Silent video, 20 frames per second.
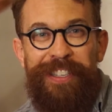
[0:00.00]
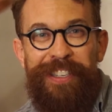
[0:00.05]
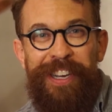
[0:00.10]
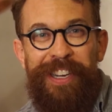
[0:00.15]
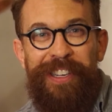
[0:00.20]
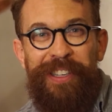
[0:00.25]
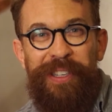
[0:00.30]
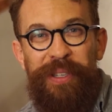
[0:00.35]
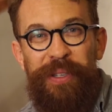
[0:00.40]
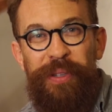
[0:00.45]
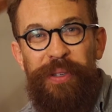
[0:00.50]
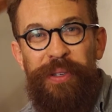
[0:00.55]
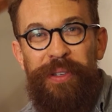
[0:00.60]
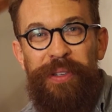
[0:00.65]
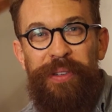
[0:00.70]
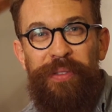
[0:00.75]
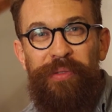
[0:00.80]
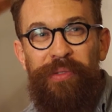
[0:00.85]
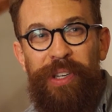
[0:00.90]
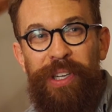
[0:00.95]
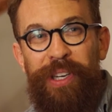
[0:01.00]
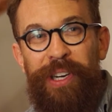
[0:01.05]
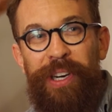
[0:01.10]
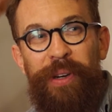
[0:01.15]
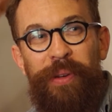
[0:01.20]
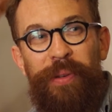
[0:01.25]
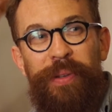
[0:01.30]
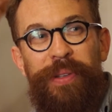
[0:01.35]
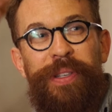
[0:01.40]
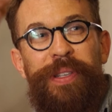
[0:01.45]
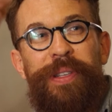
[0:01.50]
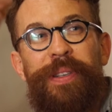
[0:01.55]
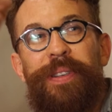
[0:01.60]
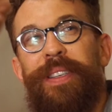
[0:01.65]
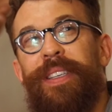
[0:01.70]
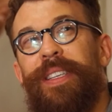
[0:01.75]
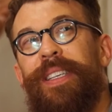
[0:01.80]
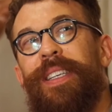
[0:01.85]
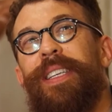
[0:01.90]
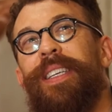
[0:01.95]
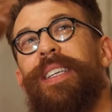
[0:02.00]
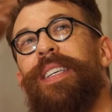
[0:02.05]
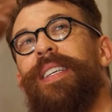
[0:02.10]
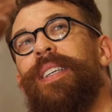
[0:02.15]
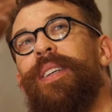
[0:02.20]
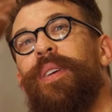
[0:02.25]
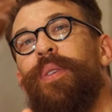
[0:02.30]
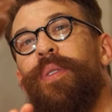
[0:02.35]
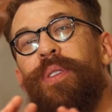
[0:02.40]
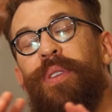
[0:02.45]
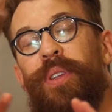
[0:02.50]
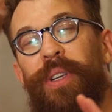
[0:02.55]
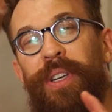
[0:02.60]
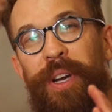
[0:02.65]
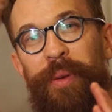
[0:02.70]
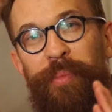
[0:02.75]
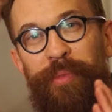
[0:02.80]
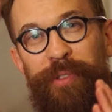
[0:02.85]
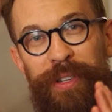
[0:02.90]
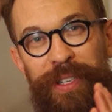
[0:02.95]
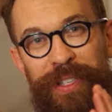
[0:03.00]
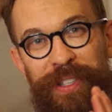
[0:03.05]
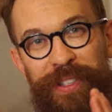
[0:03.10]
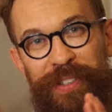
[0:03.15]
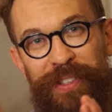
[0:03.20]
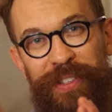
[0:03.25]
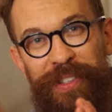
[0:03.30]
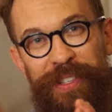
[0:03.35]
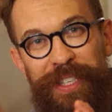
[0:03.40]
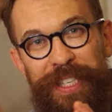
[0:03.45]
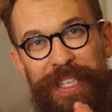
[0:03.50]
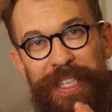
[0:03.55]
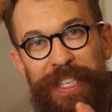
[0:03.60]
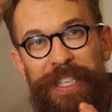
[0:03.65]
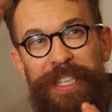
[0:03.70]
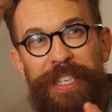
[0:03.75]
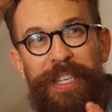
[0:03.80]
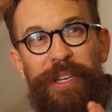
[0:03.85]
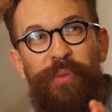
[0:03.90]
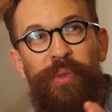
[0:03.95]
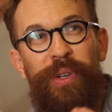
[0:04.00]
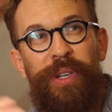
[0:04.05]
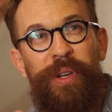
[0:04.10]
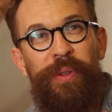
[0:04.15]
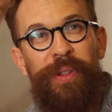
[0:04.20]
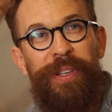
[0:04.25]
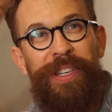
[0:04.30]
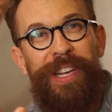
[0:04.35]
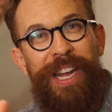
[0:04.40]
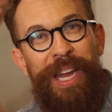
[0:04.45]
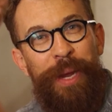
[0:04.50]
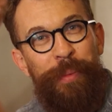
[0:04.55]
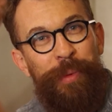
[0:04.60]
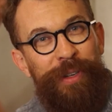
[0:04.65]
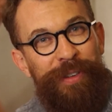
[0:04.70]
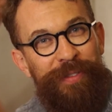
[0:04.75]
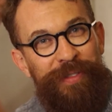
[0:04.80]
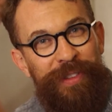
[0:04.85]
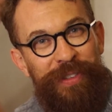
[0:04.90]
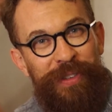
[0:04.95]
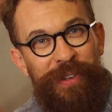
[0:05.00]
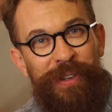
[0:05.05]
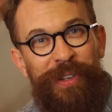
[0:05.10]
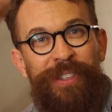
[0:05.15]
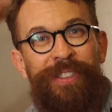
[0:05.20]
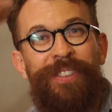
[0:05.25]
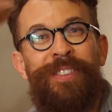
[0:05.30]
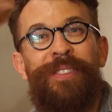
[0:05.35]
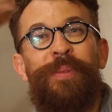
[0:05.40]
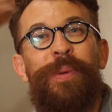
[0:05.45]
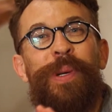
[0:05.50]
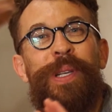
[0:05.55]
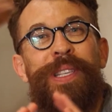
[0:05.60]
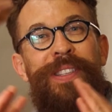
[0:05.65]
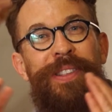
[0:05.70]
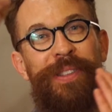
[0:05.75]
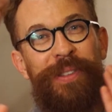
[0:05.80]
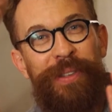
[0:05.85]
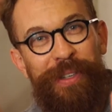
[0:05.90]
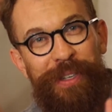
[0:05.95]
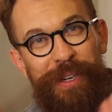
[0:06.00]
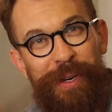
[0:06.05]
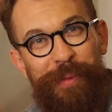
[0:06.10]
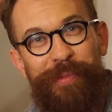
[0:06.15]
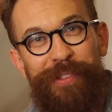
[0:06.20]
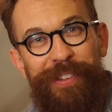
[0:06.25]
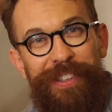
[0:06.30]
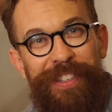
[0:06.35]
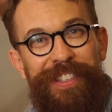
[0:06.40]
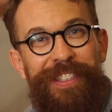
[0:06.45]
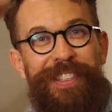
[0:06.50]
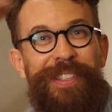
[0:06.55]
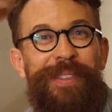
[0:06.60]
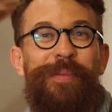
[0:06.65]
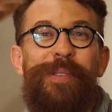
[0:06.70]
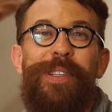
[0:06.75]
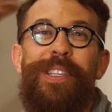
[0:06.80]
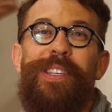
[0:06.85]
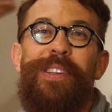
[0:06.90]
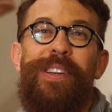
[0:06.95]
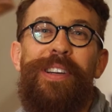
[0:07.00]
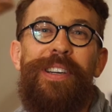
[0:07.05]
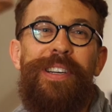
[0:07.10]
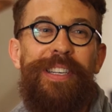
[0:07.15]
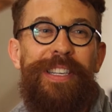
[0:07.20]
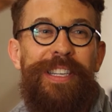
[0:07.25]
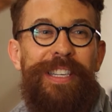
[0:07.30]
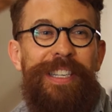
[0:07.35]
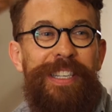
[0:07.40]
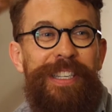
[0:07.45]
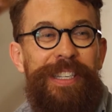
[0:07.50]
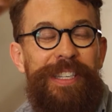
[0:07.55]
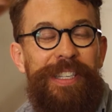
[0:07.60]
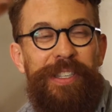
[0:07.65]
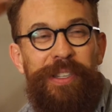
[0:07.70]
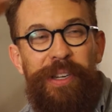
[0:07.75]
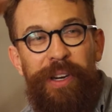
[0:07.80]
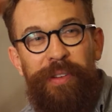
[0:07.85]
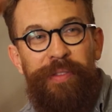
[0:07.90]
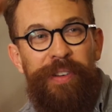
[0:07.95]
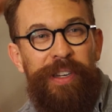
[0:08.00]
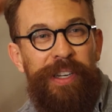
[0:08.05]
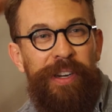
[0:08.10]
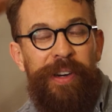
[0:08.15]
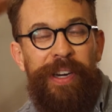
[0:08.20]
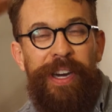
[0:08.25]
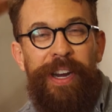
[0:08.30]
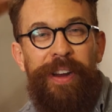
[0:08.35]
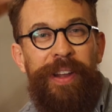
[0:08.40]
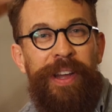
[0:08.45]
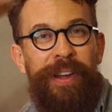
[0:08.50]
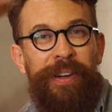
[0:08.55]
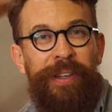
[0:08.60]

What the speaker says: knowledge to figure out the circumference. If we know the diameter of the circle, what's the circumference, and we start figuring out how